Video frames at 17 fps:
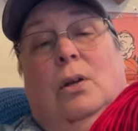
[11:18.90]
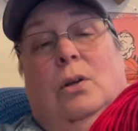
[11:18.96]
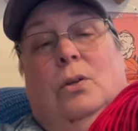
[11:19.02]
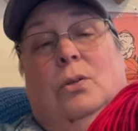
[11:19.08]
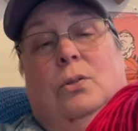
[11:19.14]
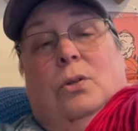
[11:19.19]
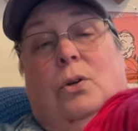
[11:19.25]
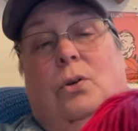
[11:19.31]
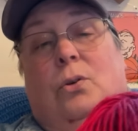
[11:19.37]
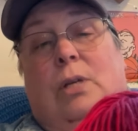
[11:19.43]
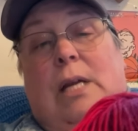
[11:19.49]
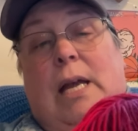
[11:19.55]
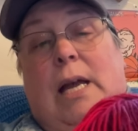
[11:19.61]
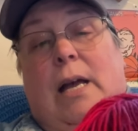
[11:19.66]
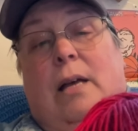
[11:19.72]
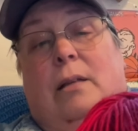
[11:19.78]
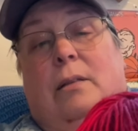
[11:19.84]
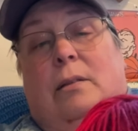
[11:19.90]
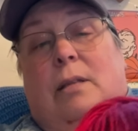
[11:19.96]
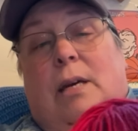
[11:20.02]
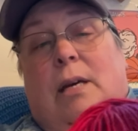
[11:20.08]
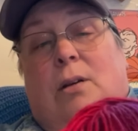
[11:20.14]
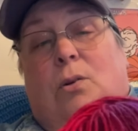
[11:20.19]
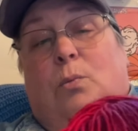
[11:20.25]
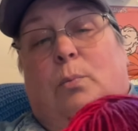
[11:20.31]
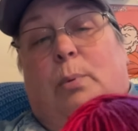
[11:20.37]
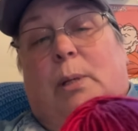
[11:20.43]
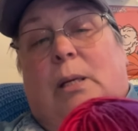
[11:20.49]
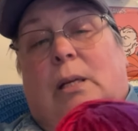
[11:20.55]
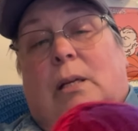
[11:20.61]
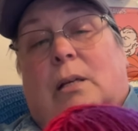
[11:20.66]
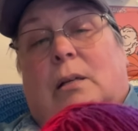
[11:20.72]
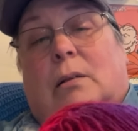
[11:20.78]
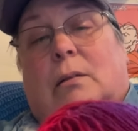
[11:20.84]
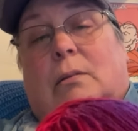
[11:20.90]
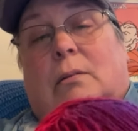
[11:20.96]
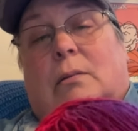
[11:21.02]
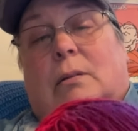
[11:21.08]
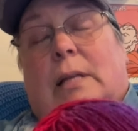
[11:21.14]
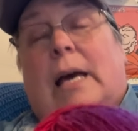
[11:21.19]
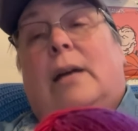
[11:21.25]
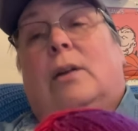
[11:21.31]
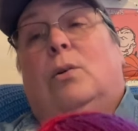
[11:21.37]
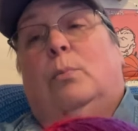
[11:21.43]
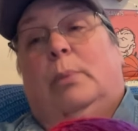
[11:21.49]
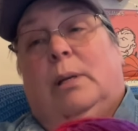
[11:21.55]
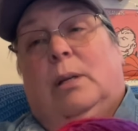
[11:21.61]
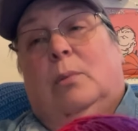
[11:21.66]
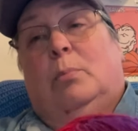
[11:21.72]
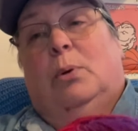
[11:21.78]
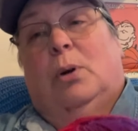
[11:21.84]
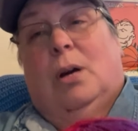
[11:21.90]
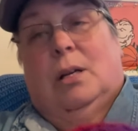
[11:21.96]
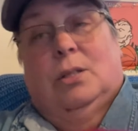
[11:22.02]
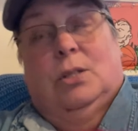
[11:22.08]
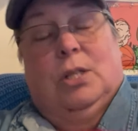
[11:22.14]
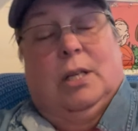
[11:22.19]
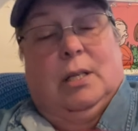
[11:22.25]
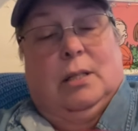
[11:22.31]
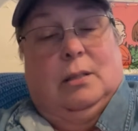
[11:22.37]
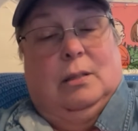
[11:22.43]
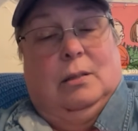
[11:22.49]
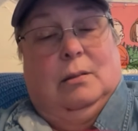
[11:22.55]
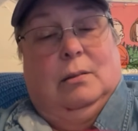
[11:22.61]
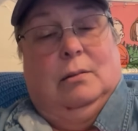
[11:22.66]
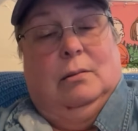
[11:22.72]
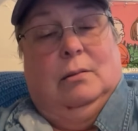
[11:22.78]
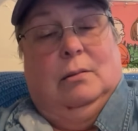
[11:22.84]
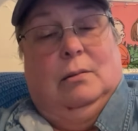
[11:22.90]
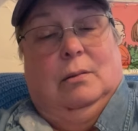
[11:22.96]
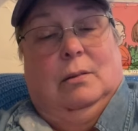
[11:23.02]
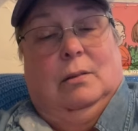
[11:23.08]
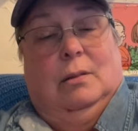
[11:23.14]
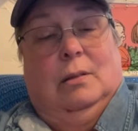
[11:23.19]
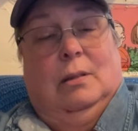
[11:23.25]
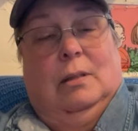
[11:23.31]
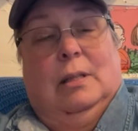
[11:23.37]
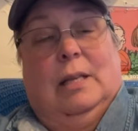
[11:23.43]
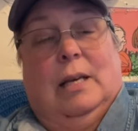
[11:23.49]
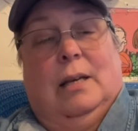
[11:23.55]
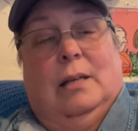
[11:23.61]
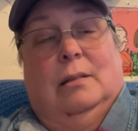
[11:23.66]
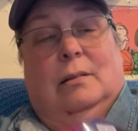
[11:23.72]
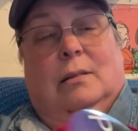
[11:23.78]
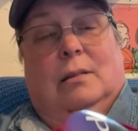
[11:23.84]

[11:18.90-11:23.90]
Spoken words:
So yeah, that'll be a project that